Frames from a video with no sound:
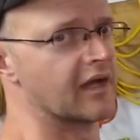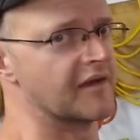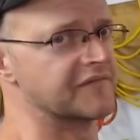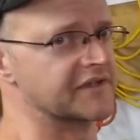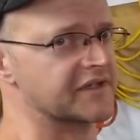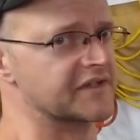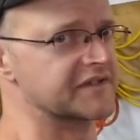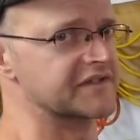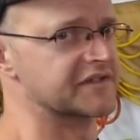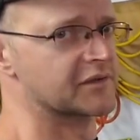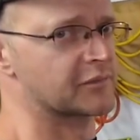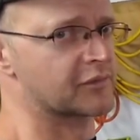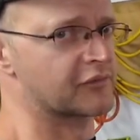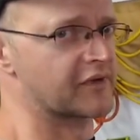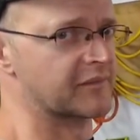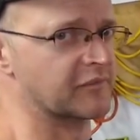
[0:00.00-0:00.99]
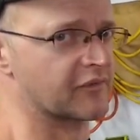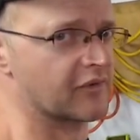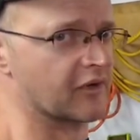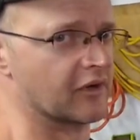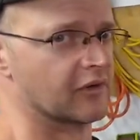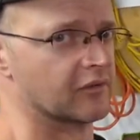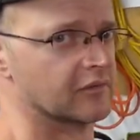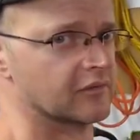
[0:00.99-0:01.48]
After considerable
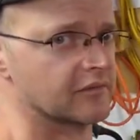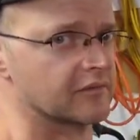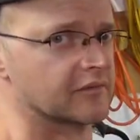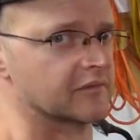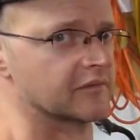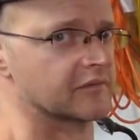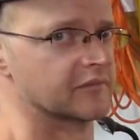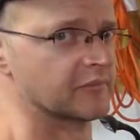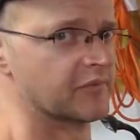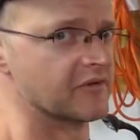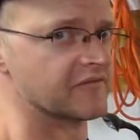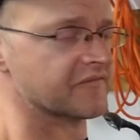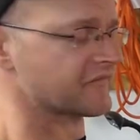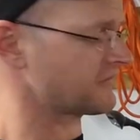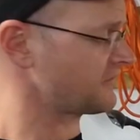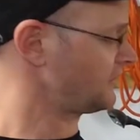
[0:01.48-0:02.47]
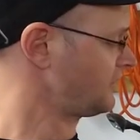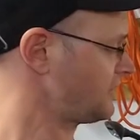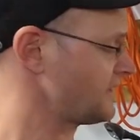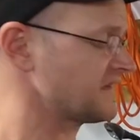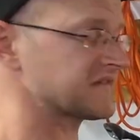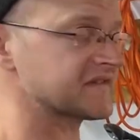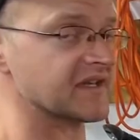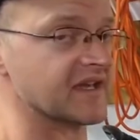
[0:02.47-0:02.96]
rigmarole, both the
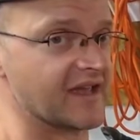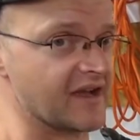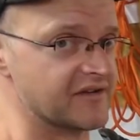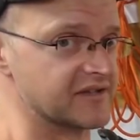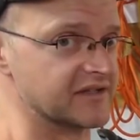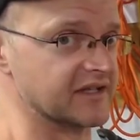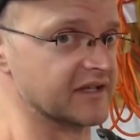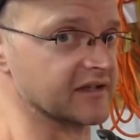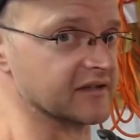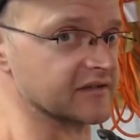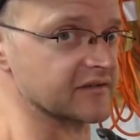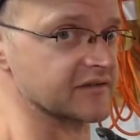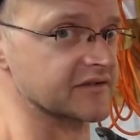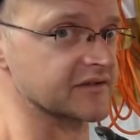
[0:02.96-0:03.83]
lines are out again.